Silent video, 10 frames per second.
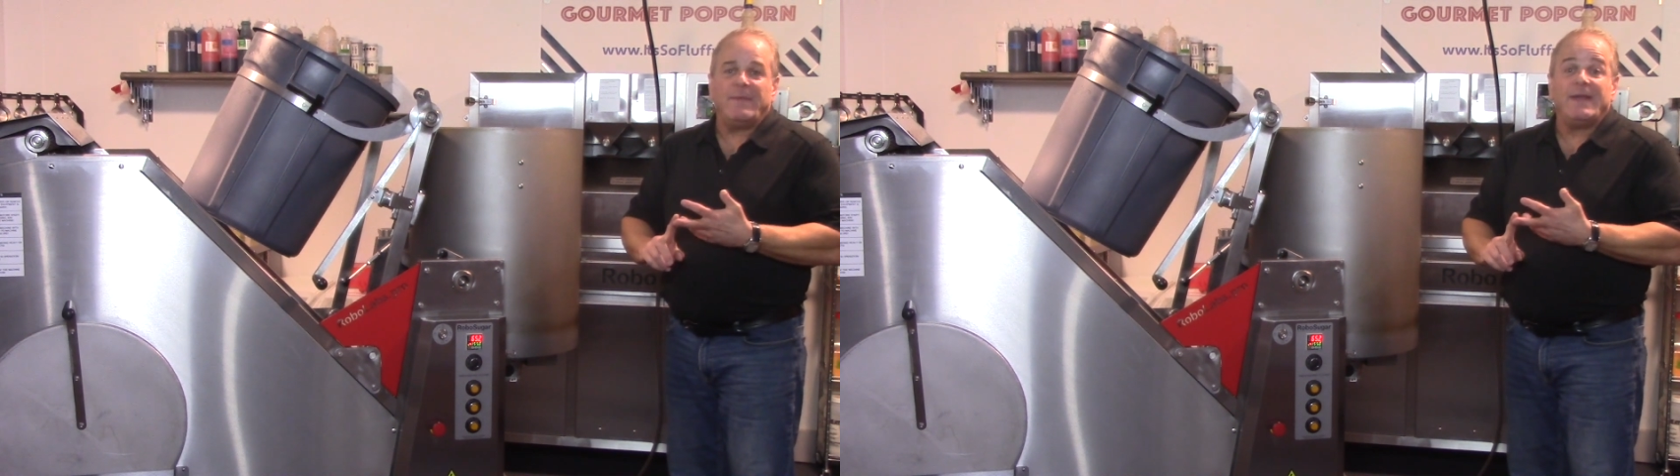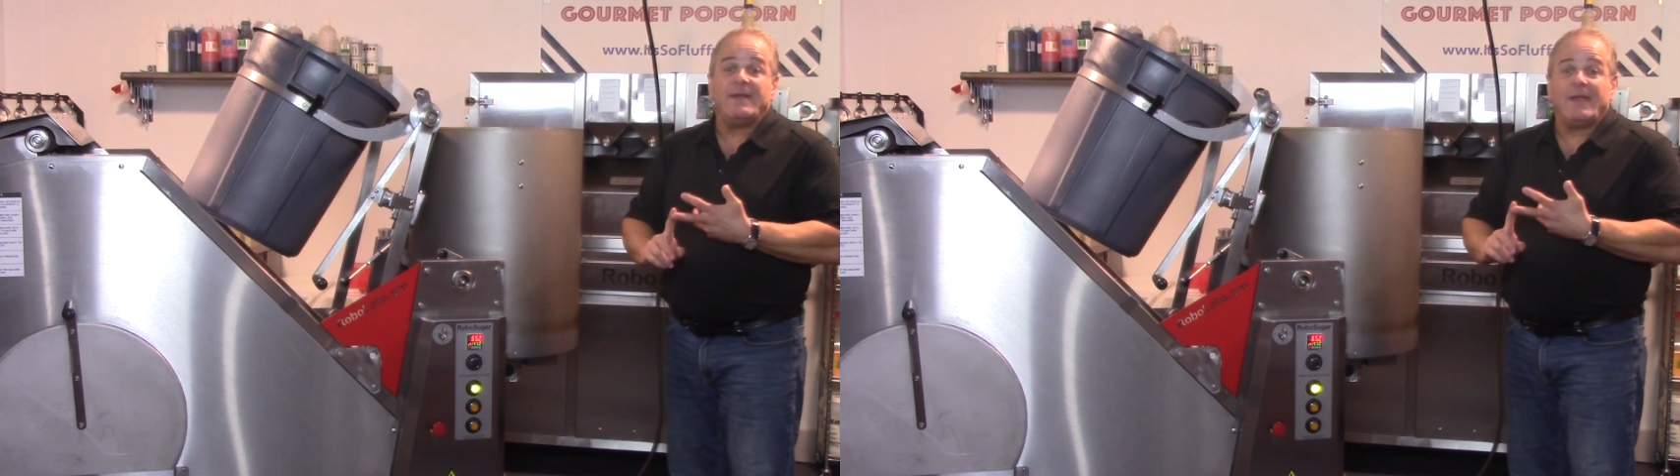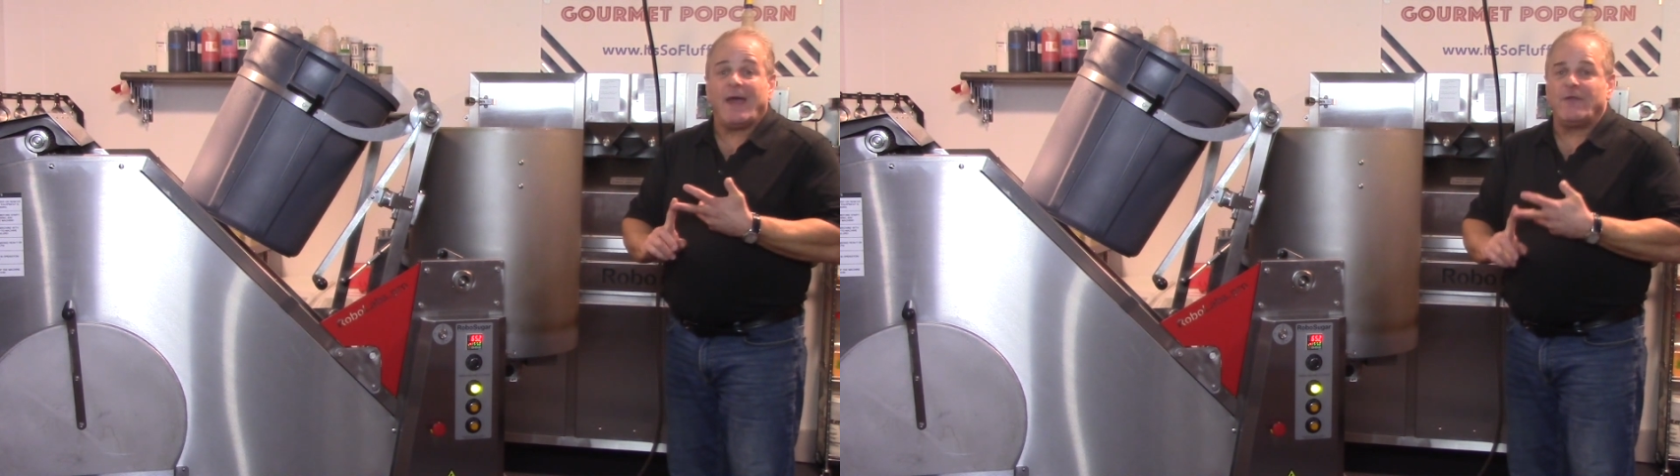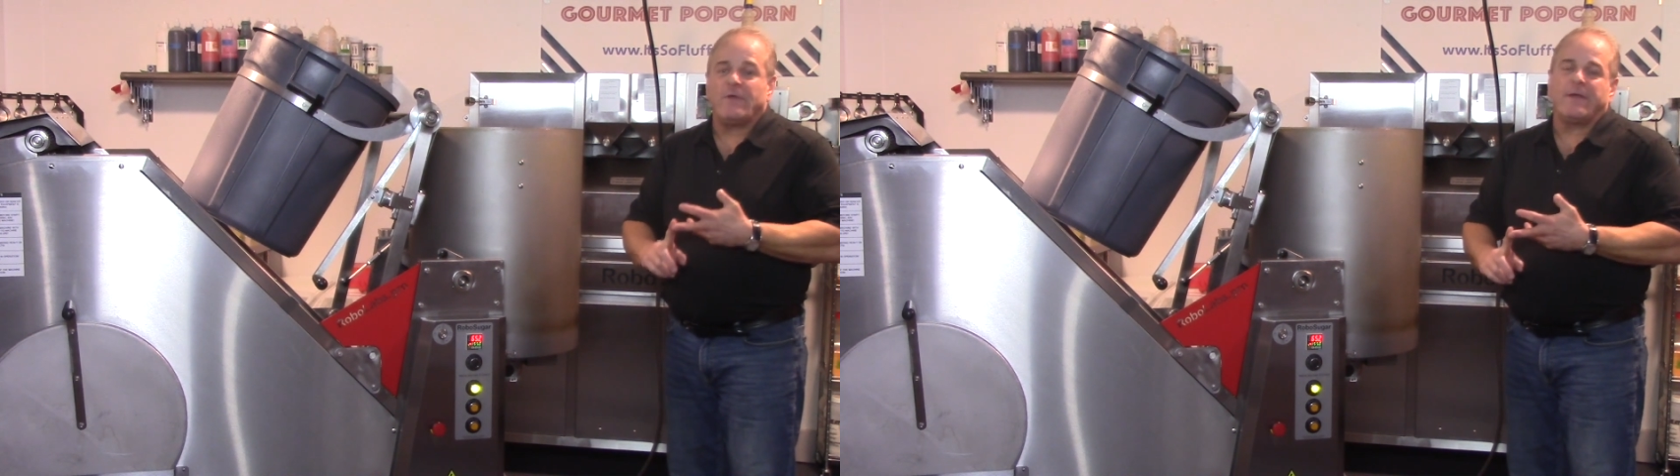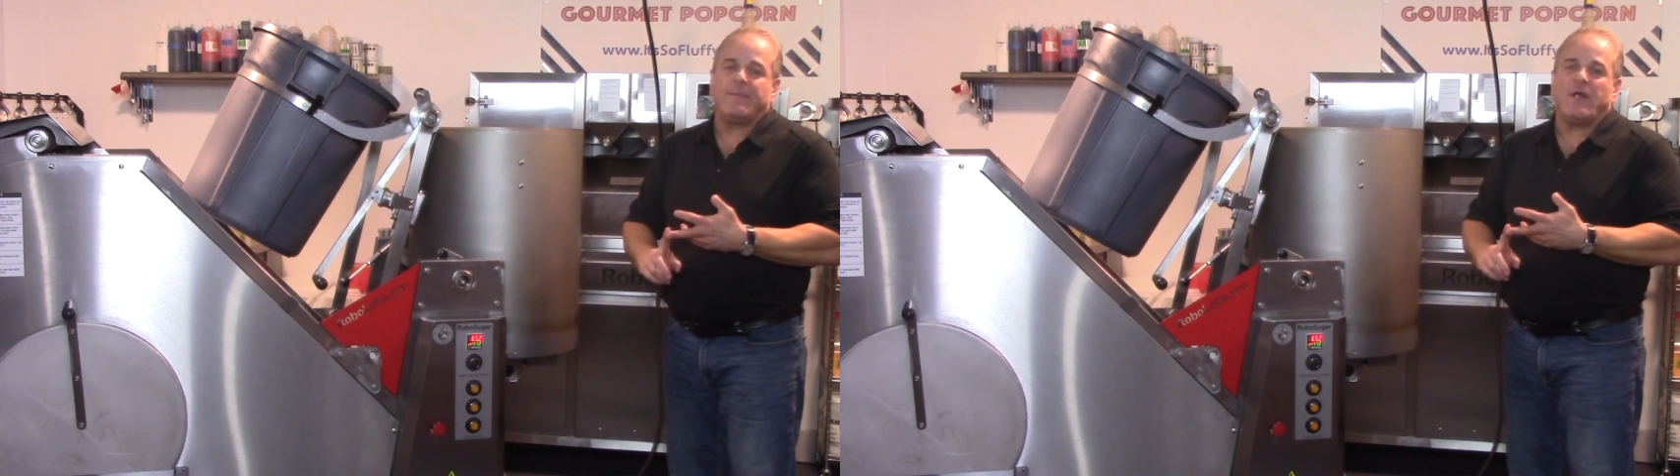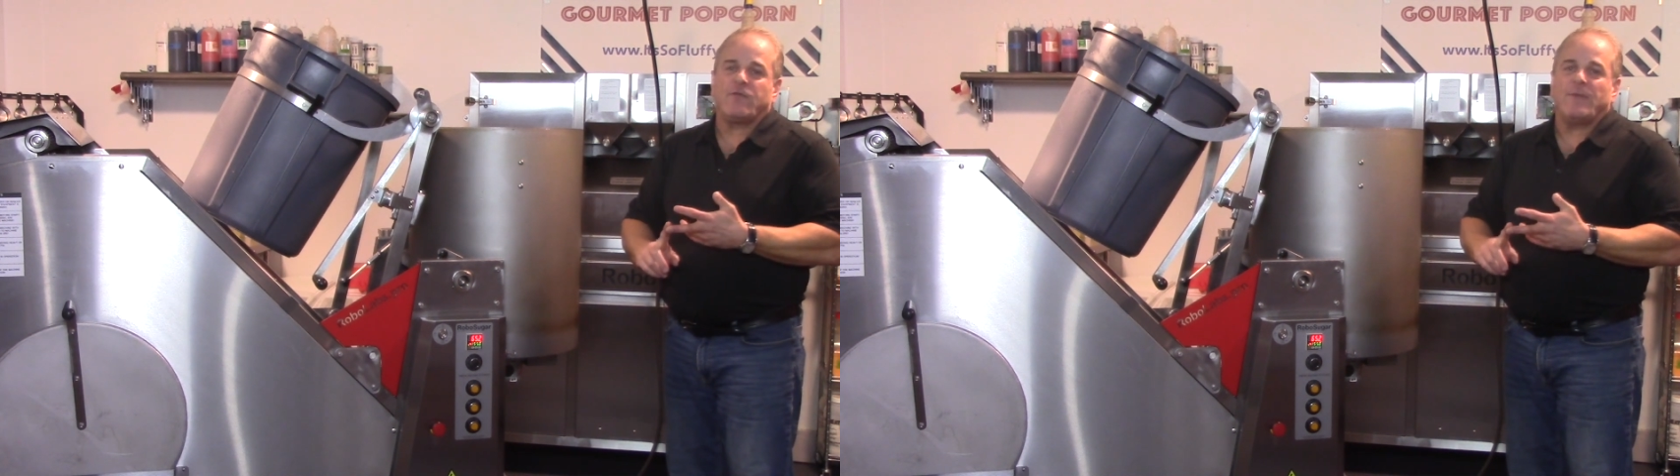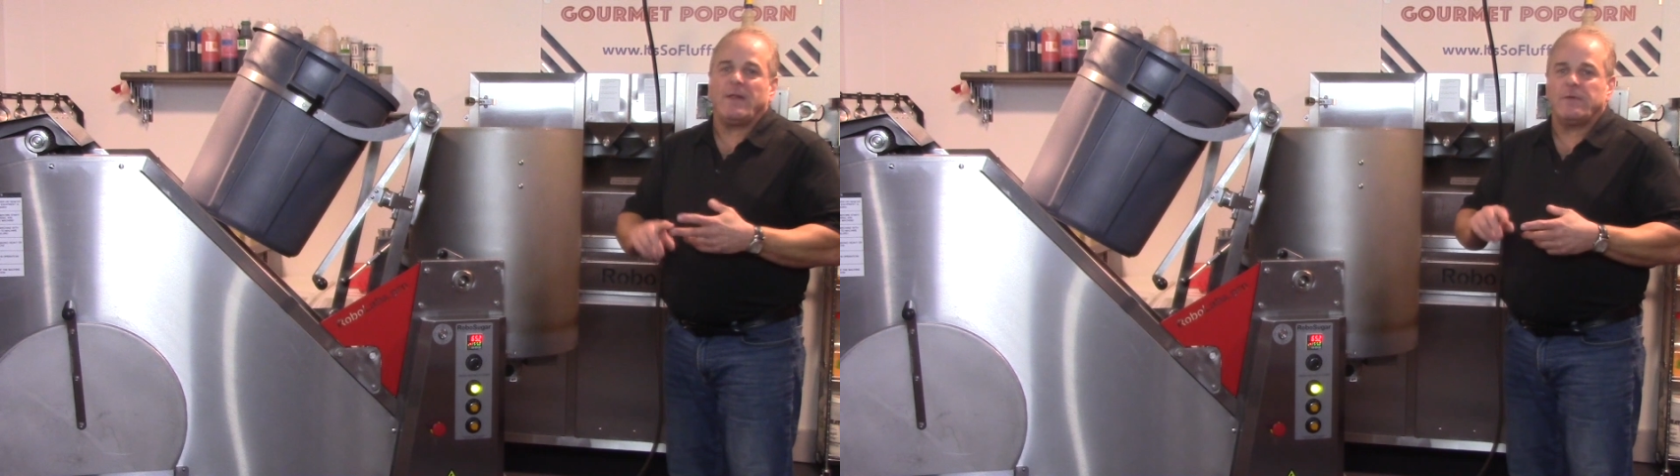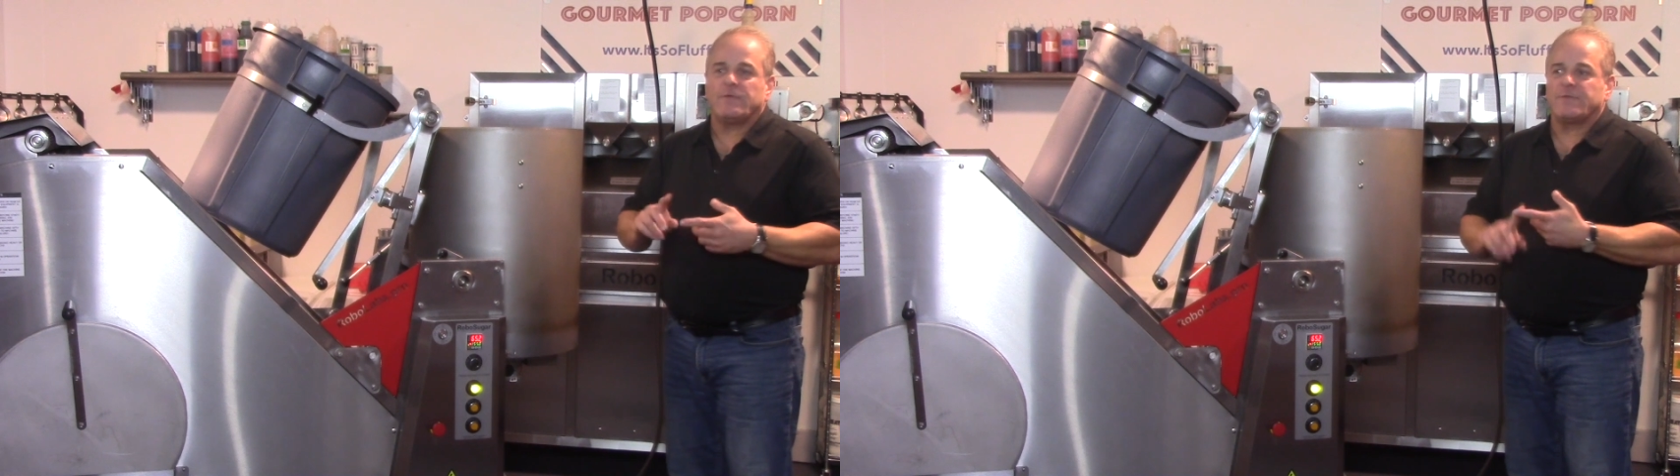mini dehydrated
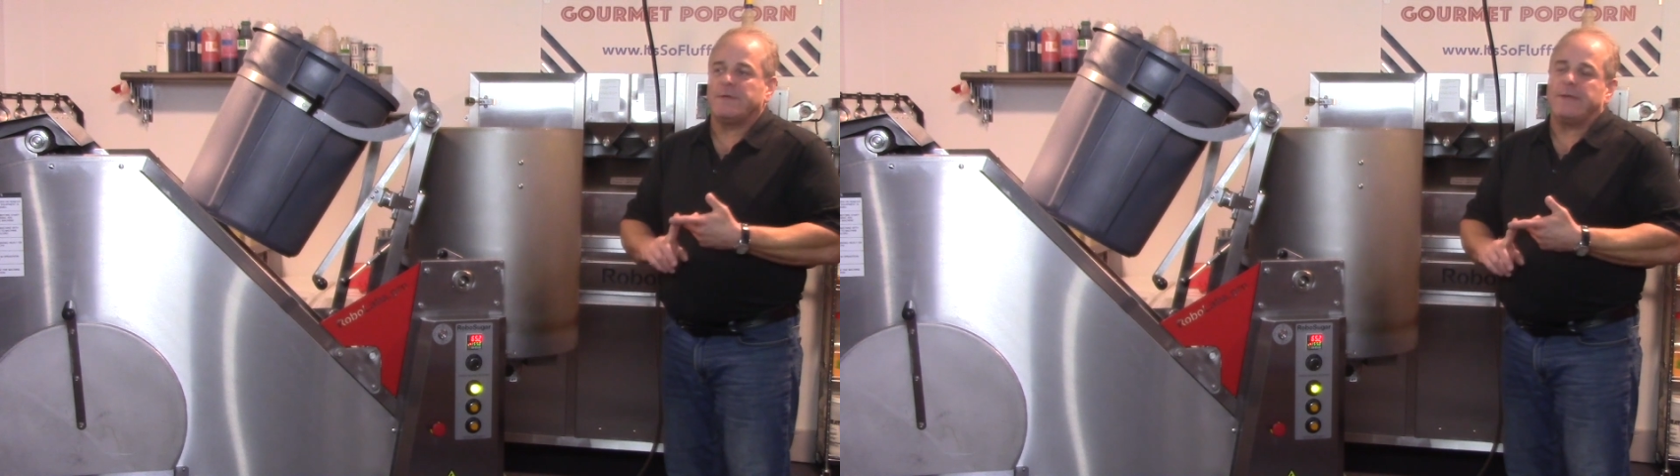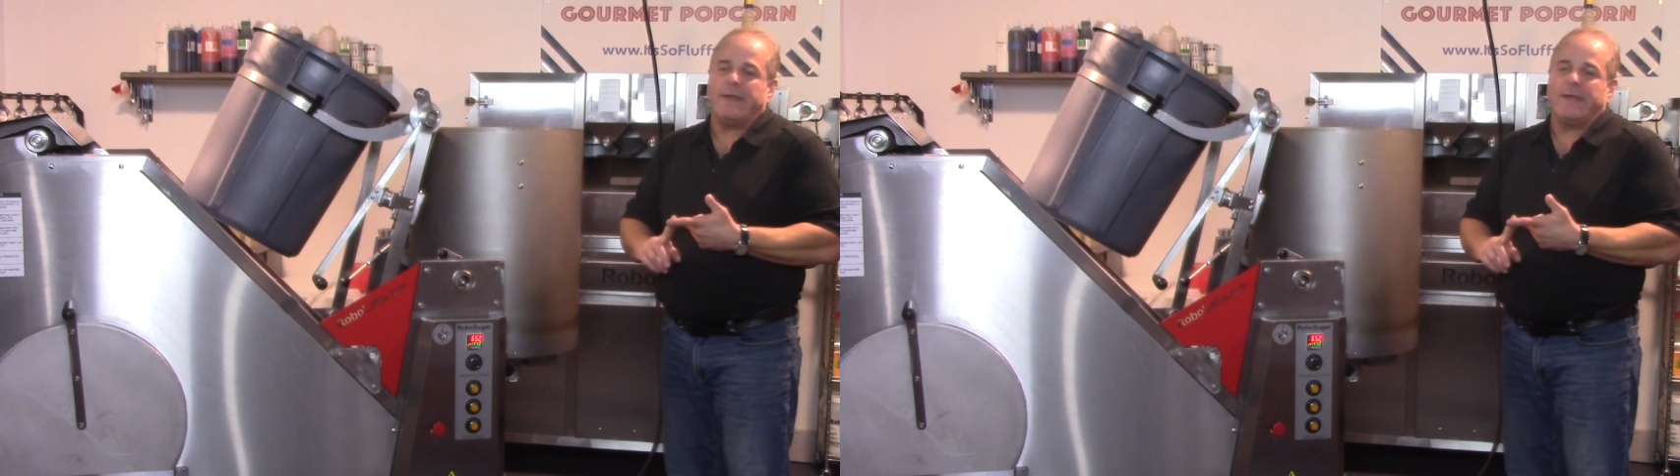marshmallows, and,